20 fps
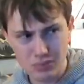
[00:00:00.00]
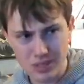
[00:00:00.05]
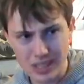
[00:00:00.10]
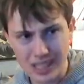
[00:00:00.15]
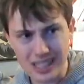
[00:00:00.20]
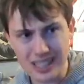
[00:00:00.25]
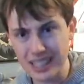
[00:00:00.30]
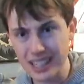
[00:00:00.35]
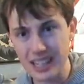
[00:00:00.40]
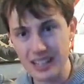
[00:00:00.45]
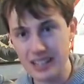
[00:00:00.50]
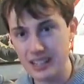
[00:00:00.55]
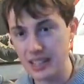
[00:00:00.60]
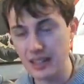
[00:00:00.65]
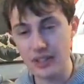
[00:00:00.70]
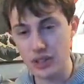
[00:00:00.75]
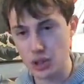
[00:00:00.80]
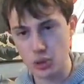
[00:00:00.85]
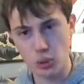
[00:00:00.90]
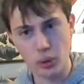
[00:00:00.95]
because
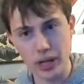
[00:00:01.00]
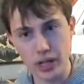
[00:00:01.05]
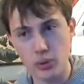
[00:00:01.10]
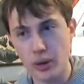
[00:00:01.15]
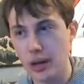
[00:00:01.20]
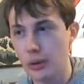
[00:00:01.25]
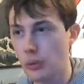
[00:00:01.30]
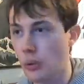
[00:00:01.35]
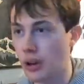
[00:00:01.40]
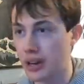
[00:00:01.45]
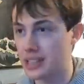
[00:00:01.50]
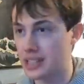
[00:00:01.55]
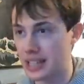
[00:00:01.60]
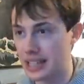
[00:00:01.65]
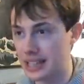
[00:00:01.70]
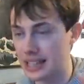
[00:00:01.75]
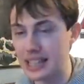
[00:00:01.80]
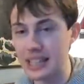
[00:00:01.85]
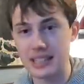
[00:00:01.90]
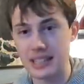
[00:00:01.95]
if it's 2021 it's
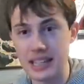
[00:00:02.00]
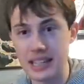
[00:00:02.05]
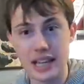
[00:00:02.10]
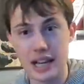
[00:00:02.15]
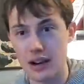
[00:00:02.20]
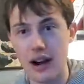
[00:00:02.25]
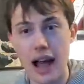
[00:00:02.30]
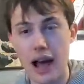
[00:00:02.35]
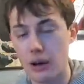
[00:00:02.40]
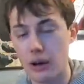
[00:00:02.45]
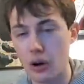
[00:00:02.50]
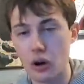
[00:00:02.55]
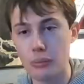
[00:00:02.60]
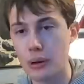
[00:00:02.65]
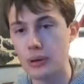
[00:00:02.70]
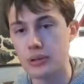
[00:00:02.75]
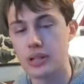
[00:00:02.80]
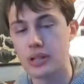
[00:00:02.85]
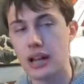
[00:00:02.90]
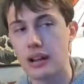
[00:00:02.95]
at least a year out
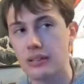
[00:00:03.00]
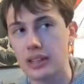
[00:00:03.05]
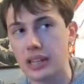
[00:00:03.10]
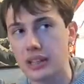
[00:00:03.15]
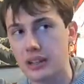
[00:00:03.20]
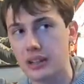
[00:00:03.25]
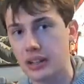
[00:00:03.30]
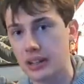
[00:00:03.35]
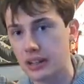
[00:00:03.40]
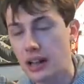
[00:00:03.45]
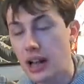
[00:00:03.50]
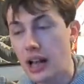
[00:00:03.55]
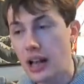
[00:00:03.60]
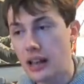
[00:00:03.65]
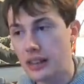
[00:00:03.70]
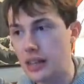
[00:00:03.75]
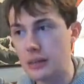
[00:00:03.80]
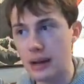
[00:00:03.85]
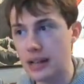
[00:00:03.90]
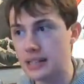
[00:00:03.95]
almost i don't think they're gonna
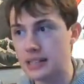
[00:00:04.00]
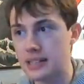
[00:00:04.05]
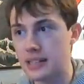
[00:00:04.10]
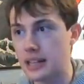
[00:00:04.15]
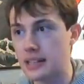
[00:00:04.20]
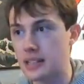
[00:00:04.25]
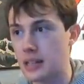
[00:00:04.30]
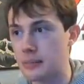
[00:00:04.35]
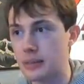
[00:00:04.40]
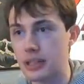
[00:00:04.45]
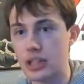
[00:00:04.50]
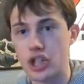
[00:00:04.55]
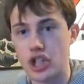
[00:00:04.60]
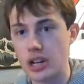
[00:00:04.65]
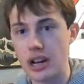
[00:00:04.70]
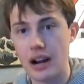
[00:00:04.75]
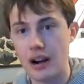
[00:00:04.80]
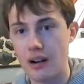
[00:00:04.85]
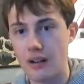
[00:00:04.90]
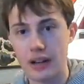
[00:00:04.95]
they might say something
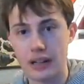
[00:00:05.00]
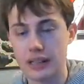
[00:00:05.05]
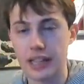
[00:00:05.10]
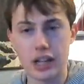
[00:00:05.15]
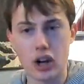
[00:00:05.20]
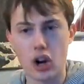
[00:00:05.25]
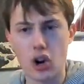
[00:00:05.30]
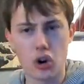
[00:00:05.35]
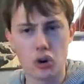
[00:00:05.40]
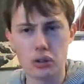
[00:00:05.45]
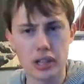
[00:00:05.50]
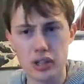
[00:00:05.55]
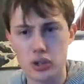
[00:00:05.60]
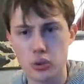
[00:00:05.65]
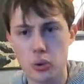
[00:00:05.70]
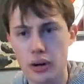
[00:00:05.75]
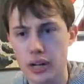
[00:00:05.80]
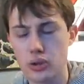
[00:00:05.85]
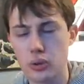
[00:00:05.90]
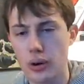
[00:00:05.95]
generic like early
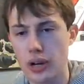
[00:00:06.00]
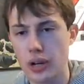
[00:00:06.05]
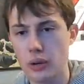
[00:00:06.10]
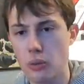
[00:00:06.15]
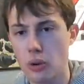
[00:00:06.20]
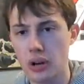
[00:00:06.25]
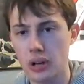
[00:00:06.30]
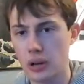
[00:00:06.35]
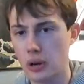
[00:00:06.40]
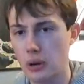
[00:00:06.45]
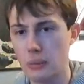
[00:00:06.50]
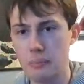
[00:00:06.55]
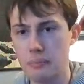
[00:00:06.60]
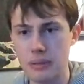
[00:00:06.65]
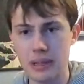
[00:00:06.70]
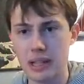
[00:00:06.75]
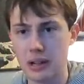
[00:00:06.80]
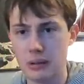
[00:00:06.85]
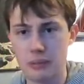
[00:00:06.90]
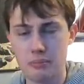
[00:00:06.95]
2021 or
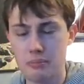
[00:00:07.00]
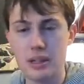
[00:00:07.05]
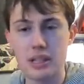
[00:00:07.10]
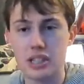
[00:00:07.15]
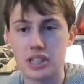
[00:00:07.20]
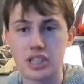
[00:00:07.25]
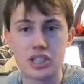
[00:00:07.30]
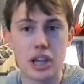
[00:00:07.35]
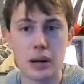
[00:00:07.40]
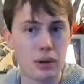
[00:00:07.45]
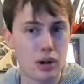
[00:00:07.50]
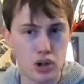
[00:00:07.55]
you know midsummer